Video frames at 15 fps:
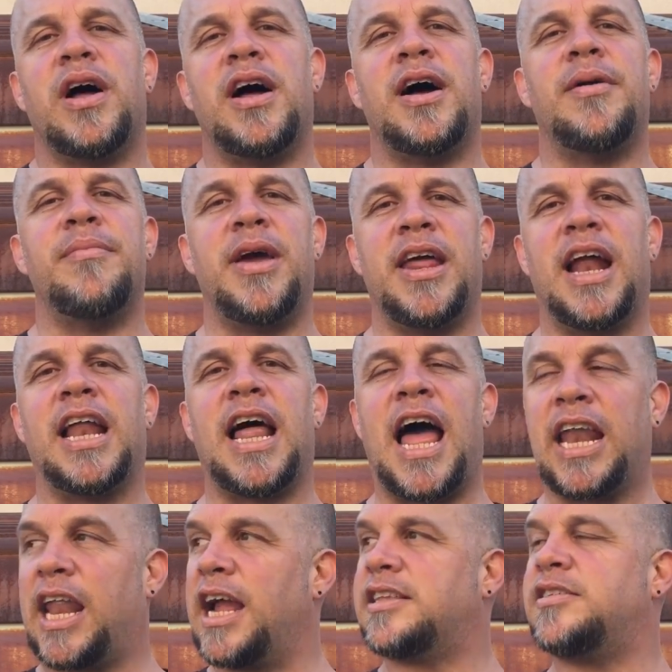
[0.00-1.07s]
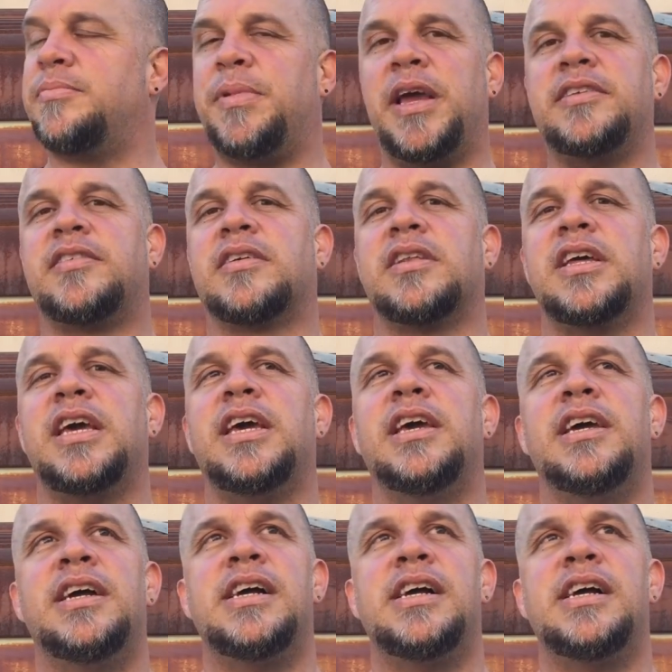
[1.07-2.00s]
um, and I, I, like to basically.